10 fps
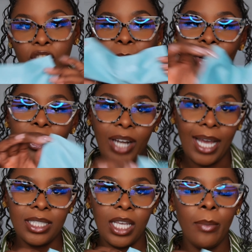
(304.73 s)
to put your
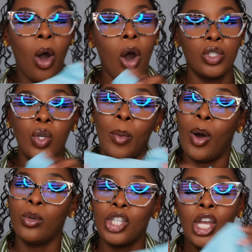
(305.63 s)
glasses in, but also a
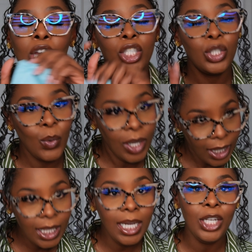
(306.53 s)
pouch to
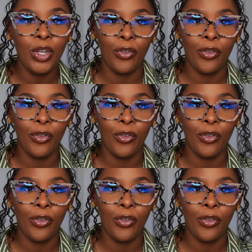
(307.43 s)
clean your